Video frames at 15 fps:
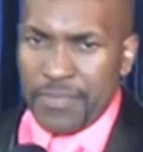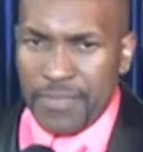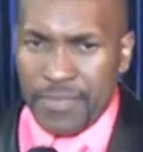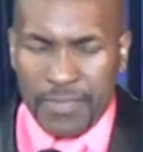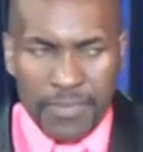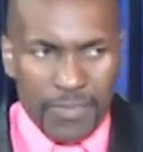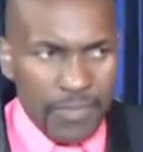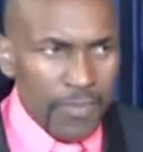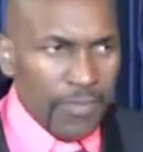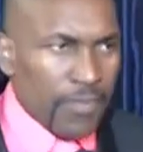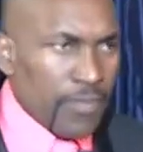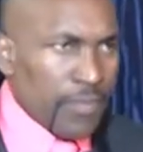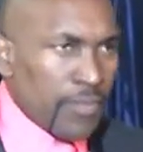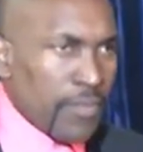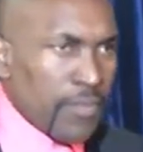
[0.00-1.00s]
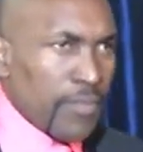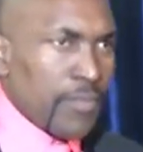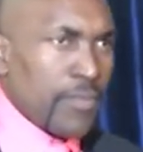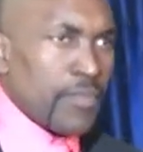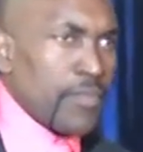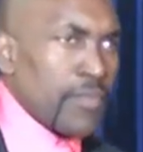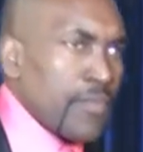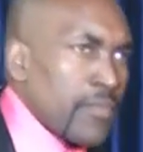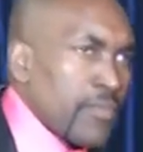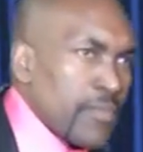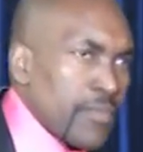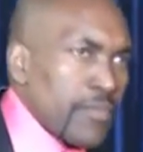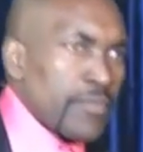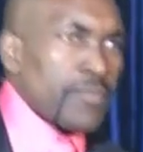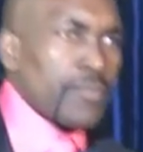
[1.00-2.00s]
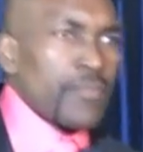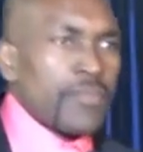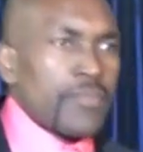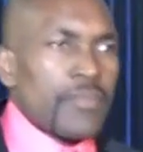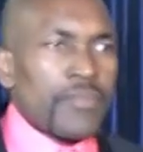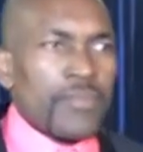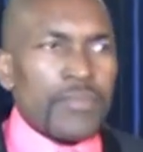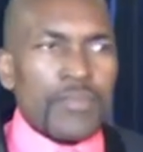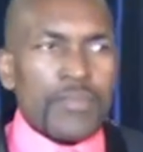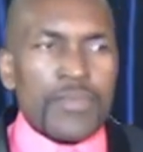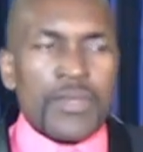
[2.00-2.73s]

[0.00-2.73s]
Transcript: [no speech]